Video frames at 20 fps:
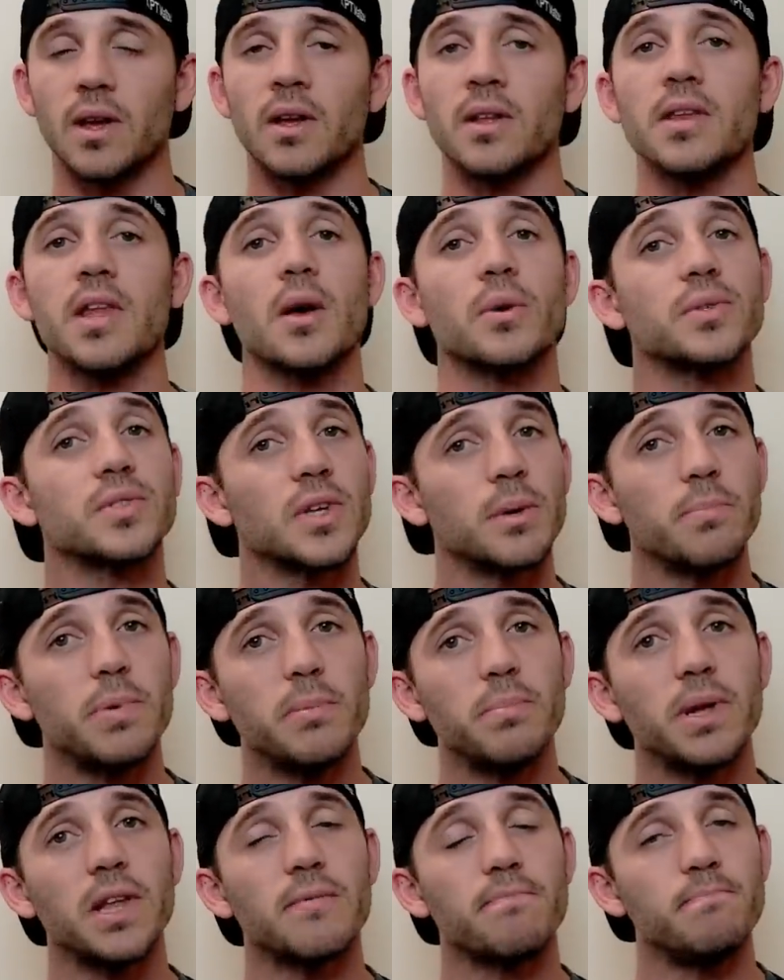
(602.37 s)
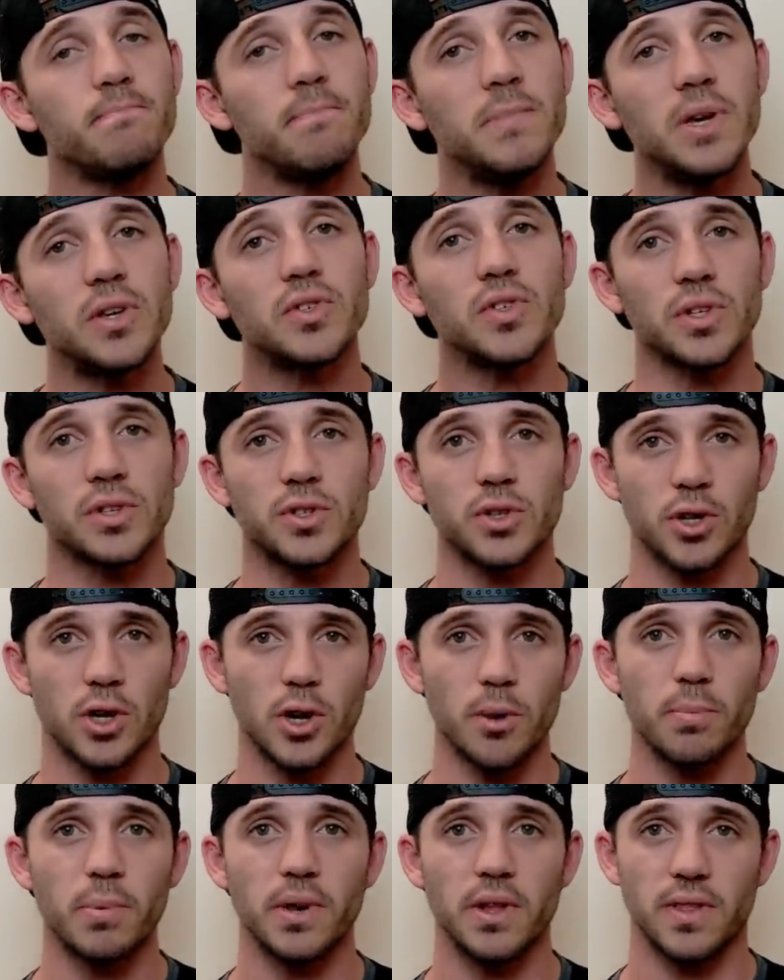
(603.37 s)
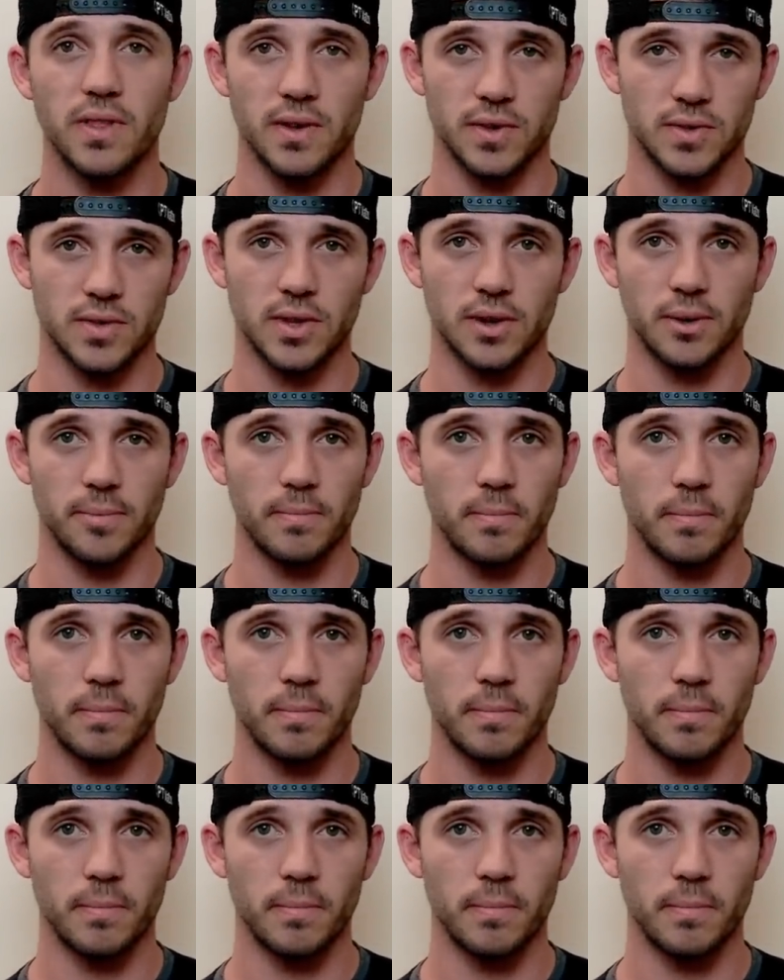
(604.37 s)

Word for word: Now, some people have misinterpreted this though